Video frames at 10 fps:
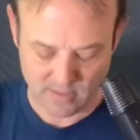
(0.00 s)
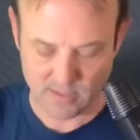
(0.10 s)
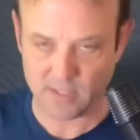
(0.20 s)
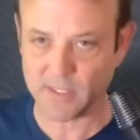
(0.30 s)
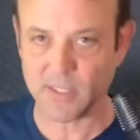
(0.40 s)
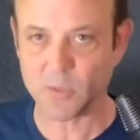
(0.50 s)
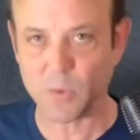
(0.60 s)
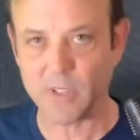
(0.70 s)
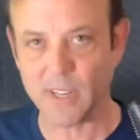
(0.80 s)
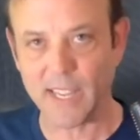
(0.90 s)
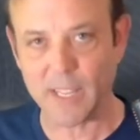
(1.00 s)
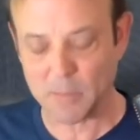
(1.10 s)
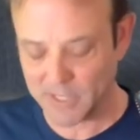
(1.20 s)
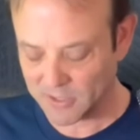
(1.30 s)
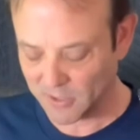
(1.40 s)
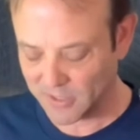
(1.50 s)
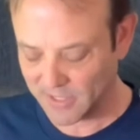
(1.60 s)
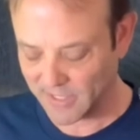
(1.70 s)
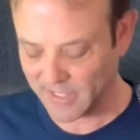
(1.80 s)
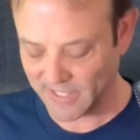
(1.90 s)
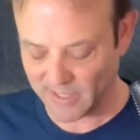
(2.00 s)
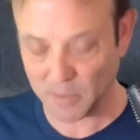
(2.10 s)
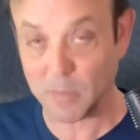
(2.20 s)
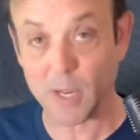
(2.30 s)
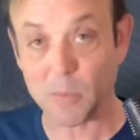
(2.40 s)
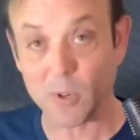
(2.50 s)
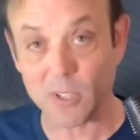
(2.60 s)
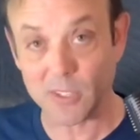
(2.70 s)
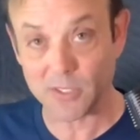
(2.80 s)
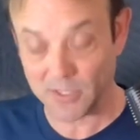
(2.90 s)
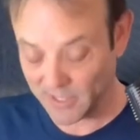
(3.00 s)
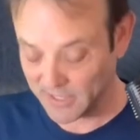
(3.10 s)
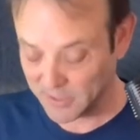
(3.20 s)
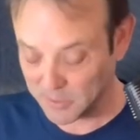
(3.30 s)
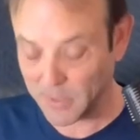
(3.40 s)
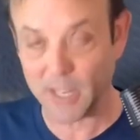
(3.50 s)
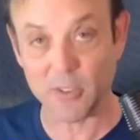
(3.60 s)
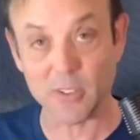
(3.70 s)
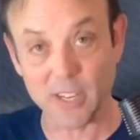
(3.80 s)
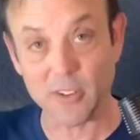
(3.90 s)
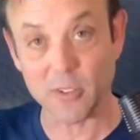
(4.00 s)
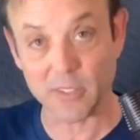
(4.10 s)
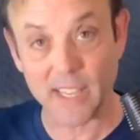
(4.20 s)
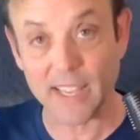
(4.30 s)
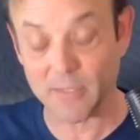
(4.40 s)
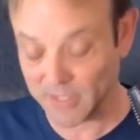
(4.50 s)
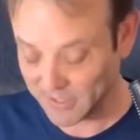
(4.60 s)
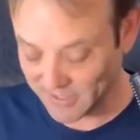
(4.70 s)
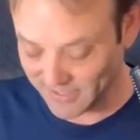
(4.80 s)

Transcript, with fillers: This is this weird AMSR thing, kind of like Bob Ross. As he's painting, you can hear the canvas.